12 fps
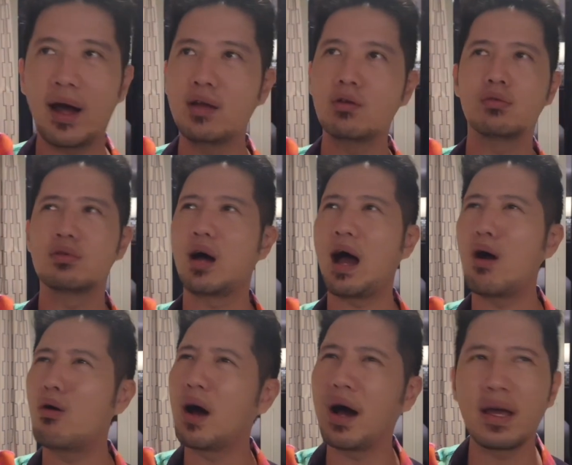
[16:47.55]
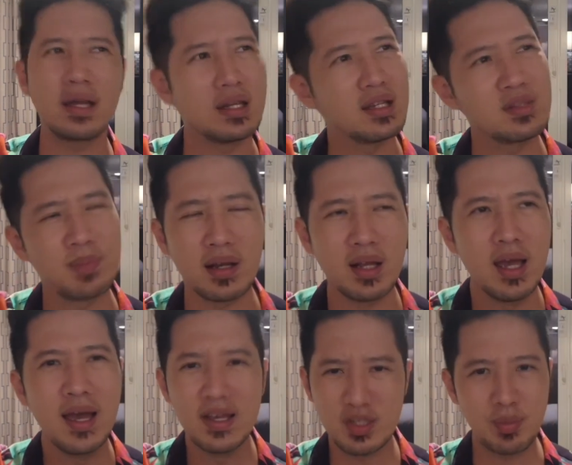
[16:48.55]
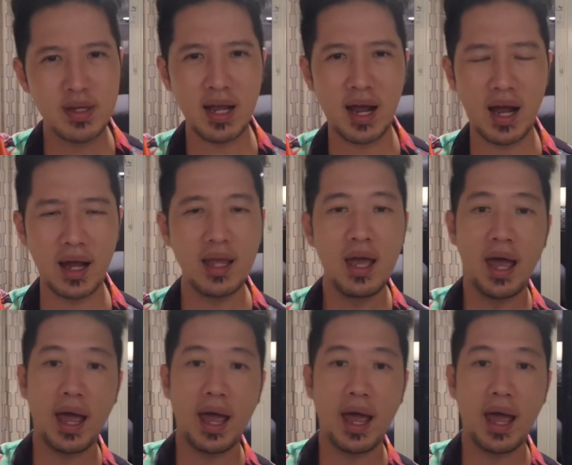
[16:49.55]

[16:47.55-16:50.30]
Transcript: I don't know how high it is, but it's pretty high.